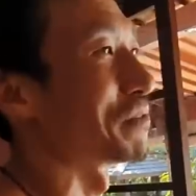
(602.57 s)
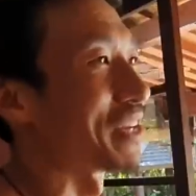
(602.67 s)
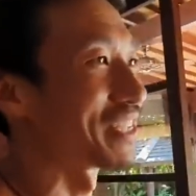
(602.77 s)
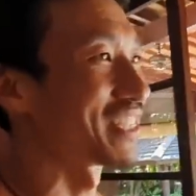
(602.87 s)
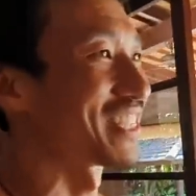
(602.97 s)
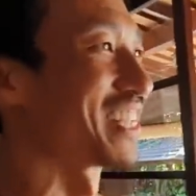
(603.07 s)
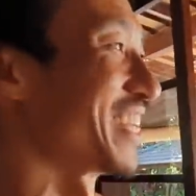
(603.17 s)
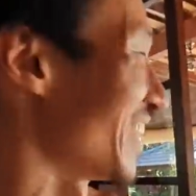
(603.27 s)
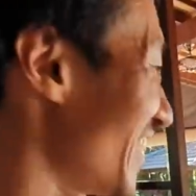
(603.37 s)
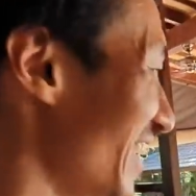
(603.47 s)
place,
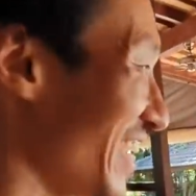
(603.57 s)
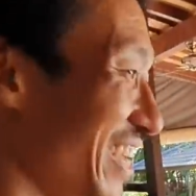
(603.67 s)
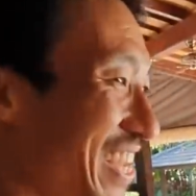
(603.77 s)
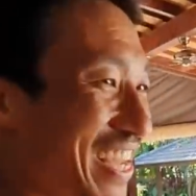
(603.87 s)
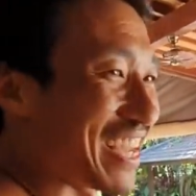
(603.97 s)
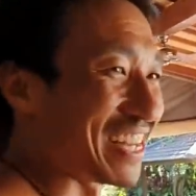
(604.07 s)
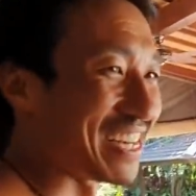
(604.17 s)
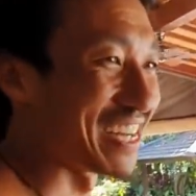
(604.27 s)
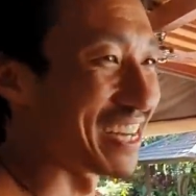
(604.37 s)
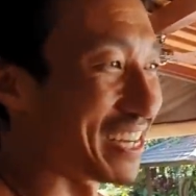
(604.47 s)
and
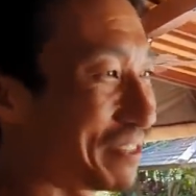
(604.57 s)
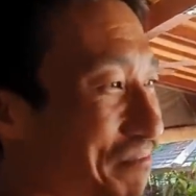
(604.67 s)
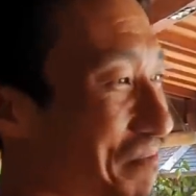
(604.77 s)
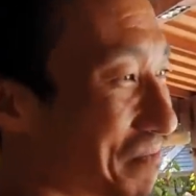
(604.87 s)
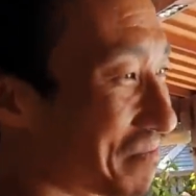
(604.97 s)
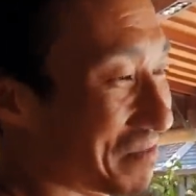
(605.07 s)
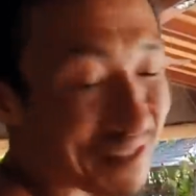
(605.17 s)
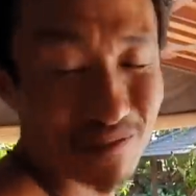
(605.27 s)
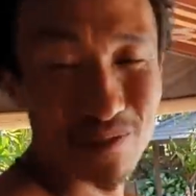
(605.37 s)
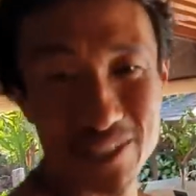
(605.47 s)

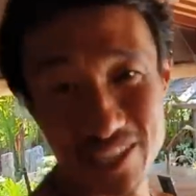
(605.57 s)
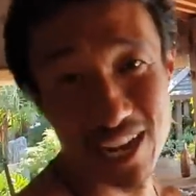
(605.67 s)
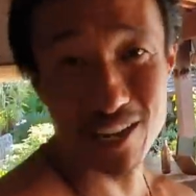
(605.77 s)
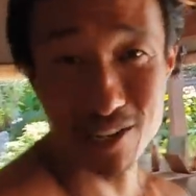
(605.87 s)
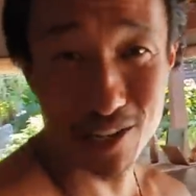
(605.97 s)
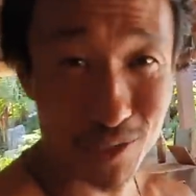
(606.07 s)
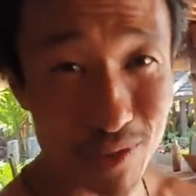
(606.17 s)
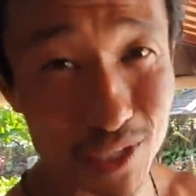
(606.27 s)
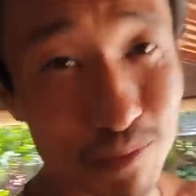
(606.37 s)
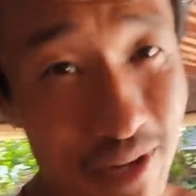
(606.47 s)
we'll see how it goes
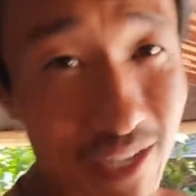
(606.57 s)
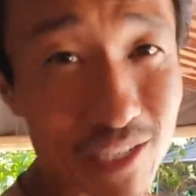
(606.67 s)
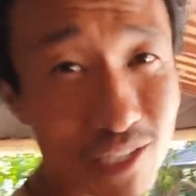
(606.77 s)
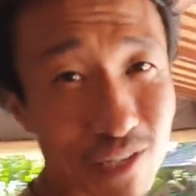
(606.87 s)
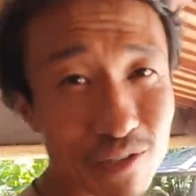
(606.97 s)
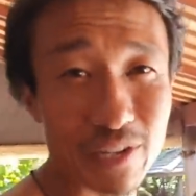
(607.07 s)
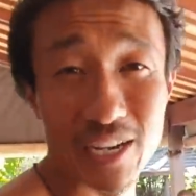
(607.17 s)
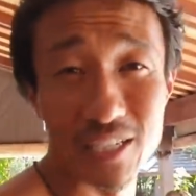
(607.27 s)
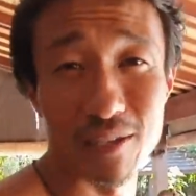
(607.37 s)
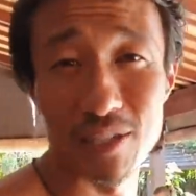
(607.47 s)
with the space. You know, you
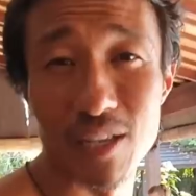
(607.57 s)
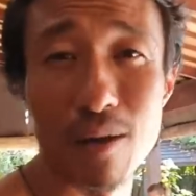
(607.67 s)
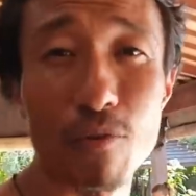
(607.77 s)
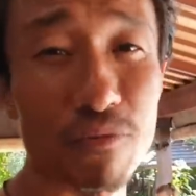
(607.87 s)
guys are gonna see a lot more